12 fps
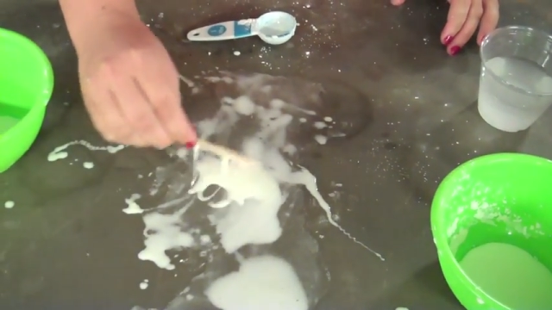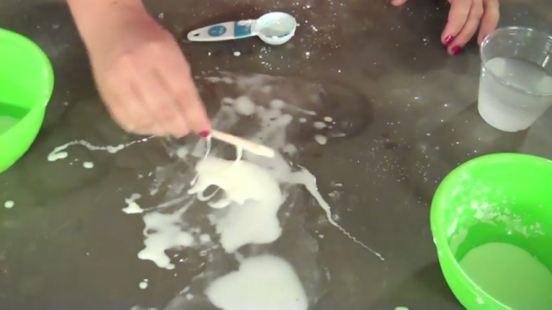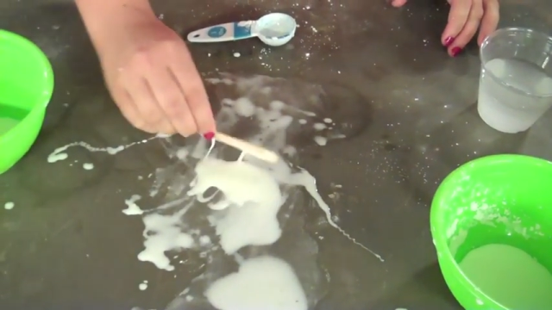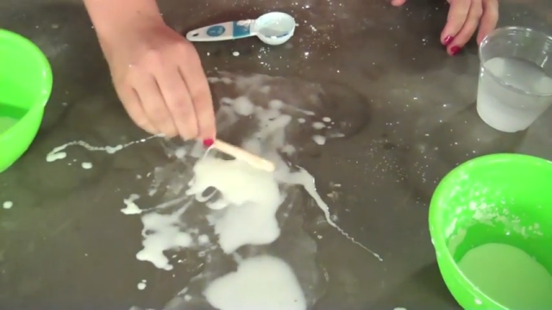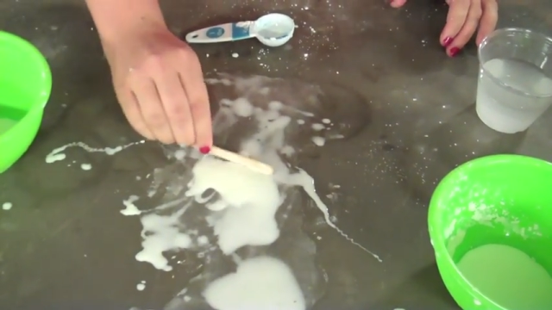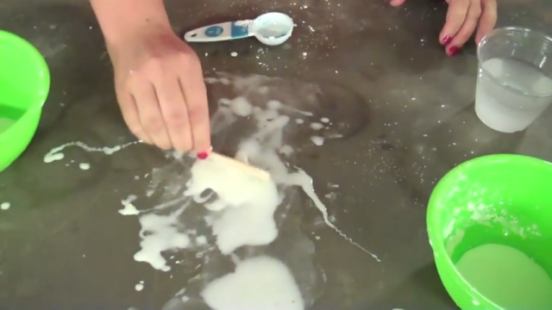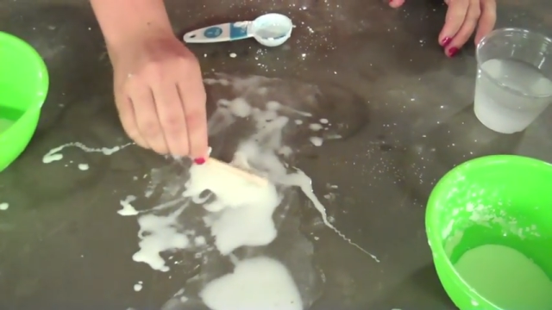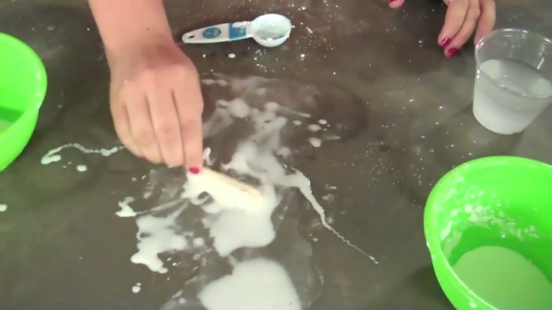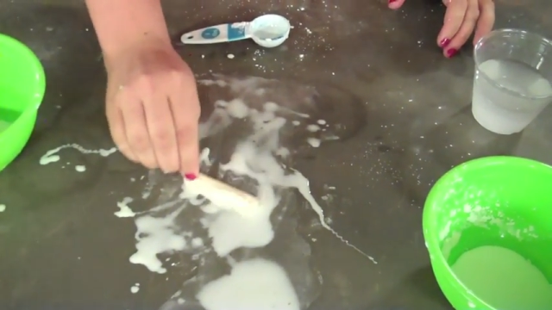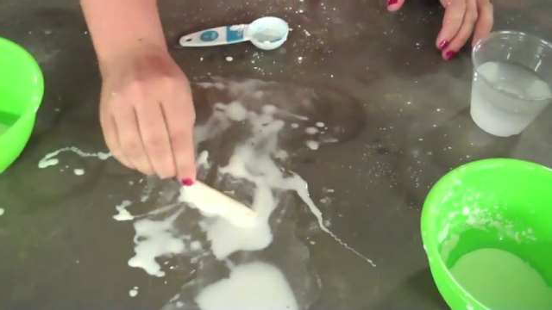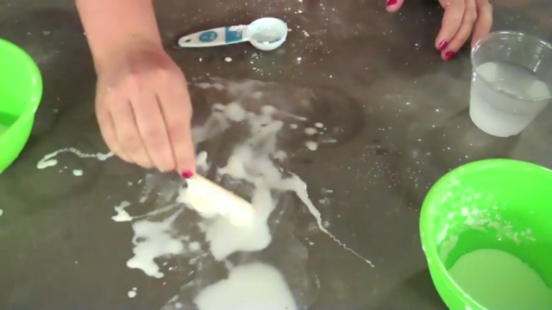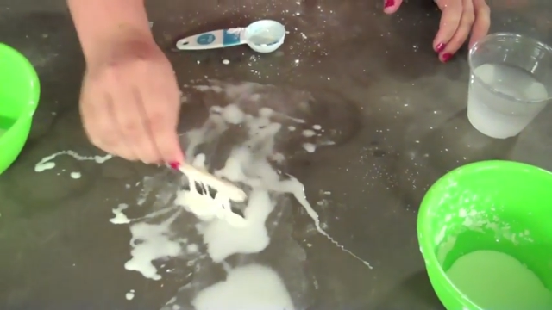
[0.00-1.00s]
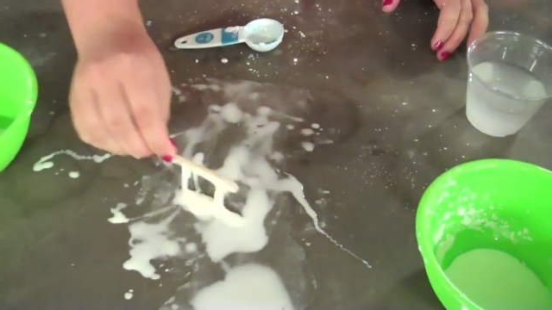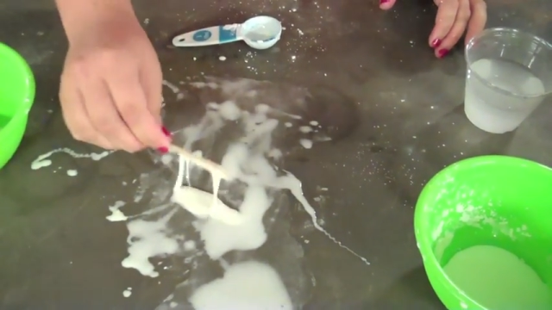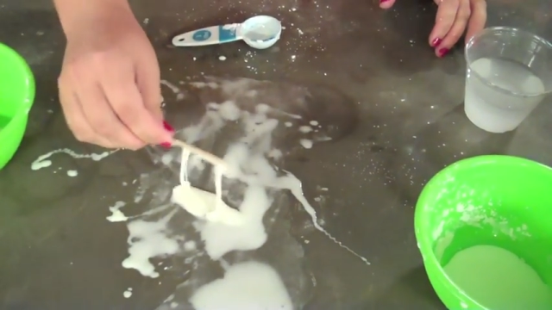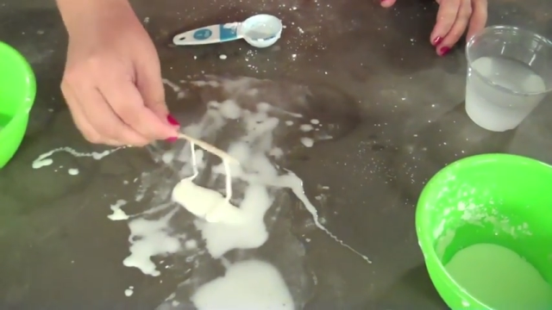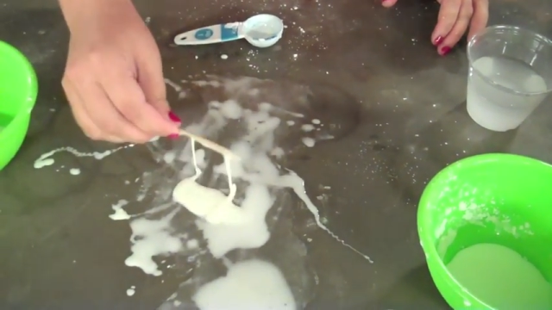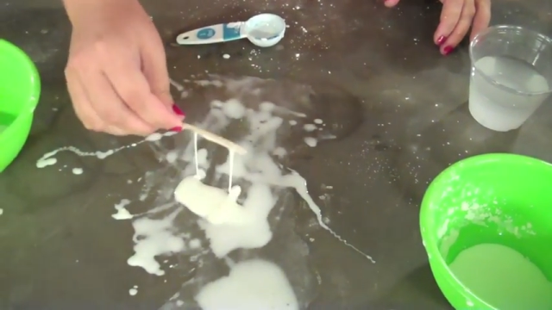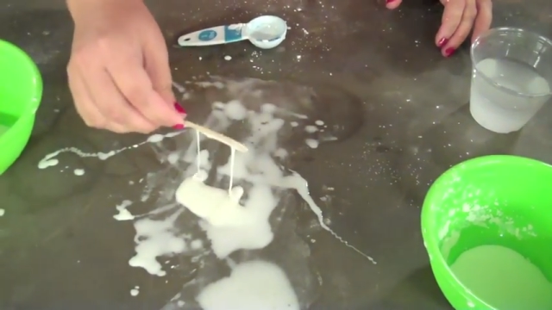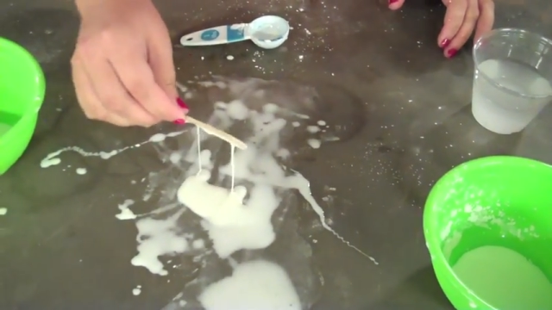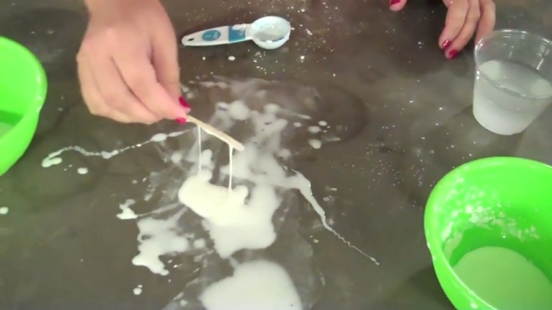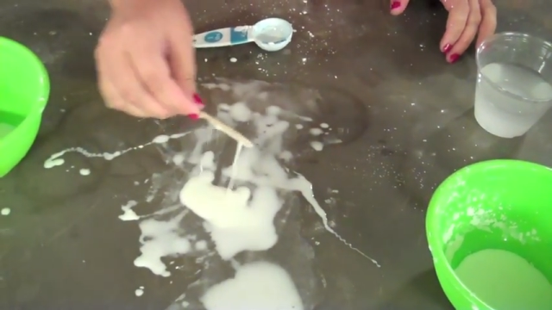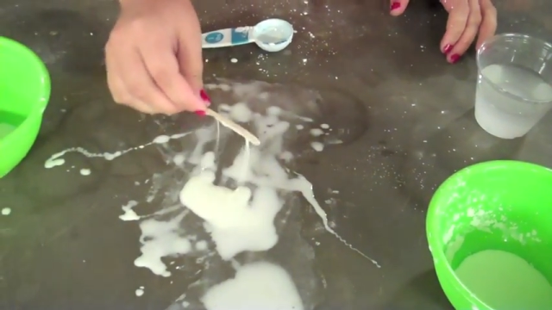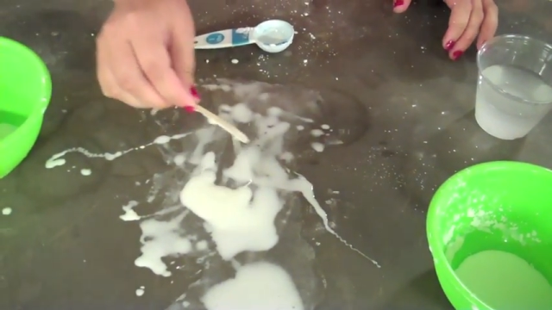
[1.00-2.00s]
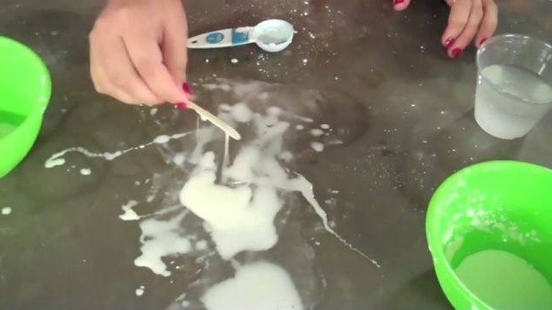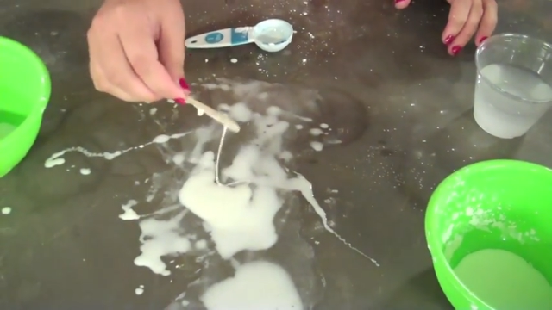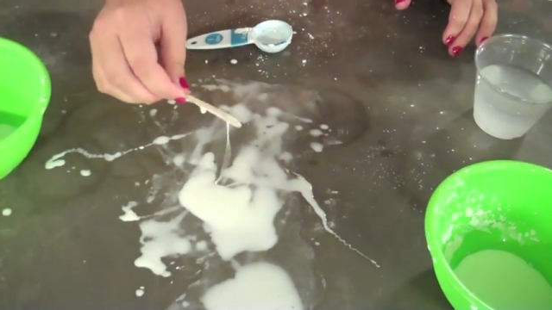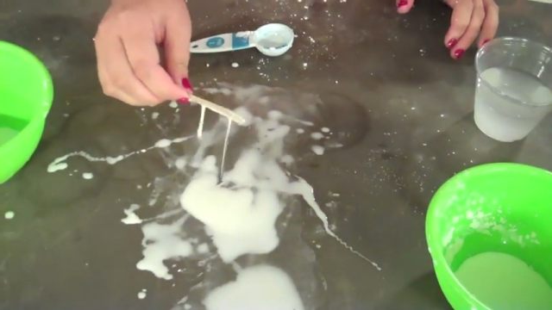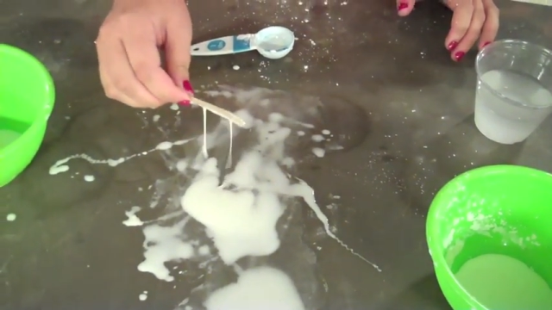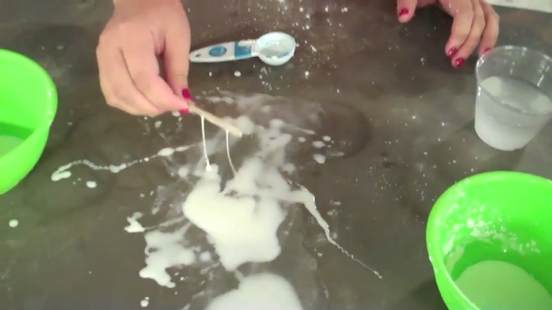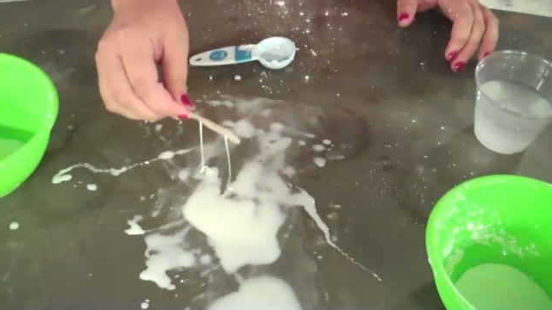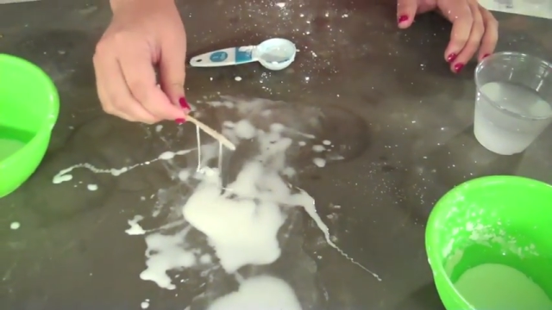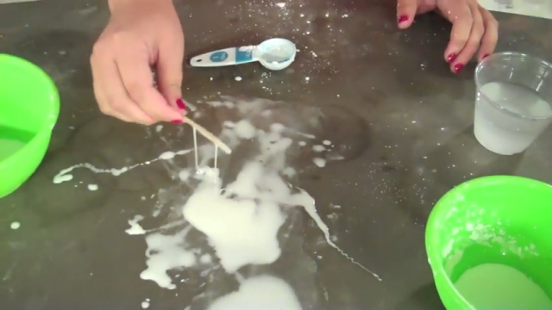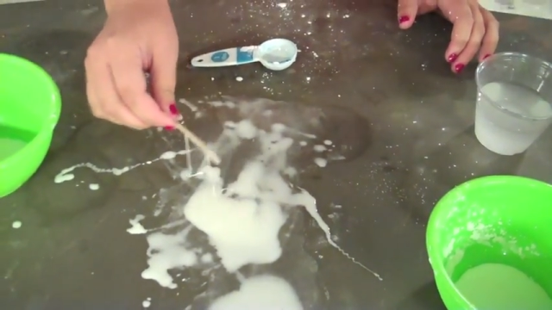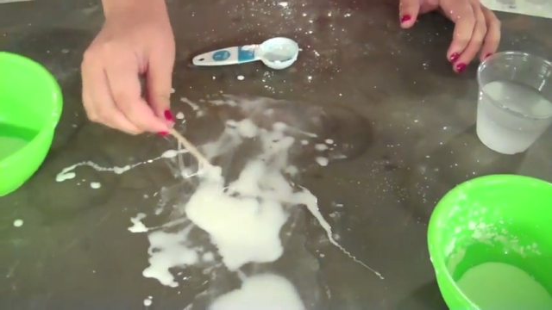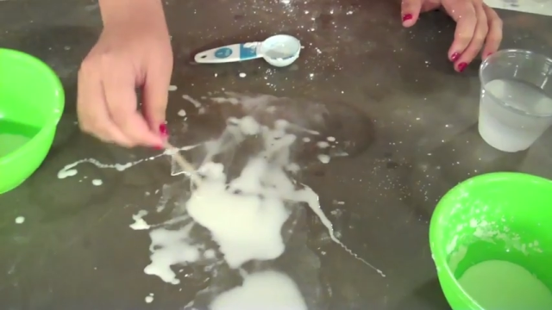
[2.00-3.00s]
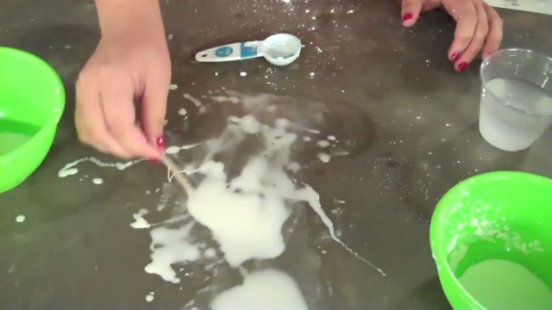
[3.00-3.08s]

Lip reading: [unreadable: no face in view]